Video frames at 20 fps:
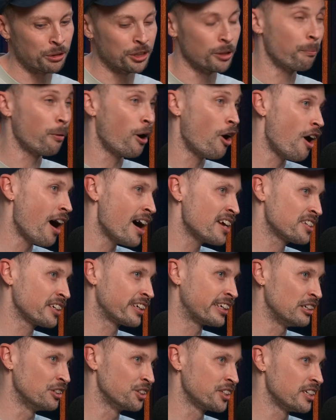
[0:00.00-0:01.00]
but the Pies are
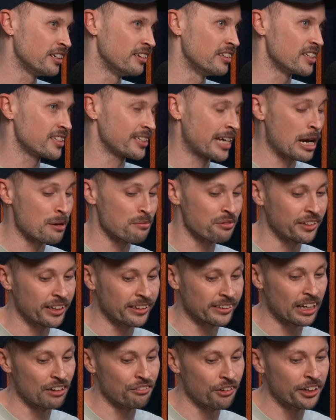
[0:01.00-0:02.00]
guilty of the same
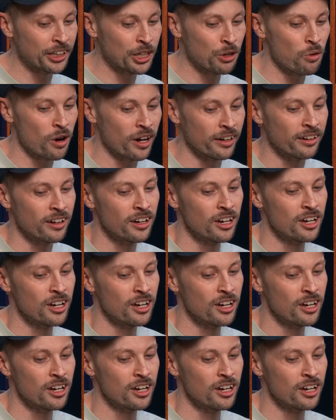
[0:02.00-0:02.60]
thing. They've only won